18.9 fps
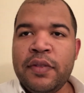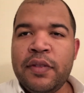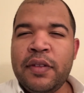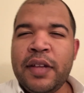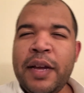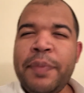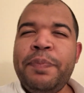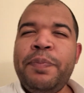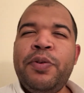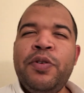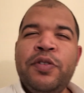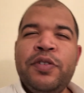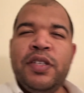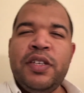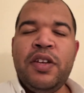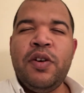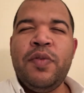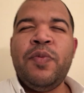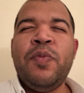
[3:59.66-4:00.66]
That proves to
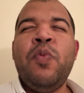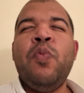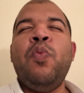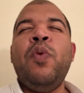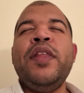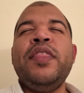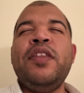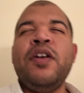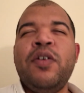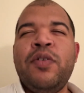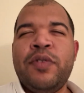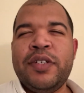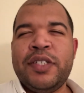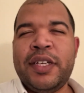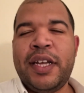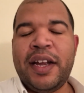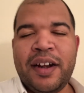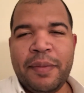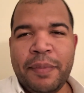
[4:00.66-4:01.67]
you what the owners
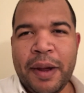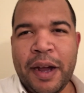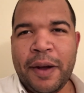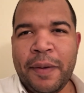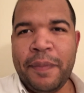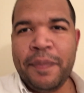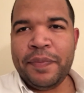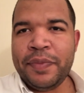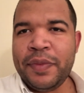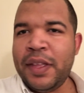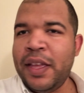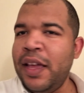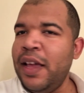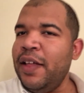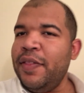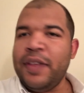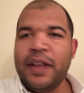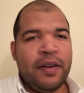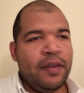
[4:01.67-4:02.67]
care about. They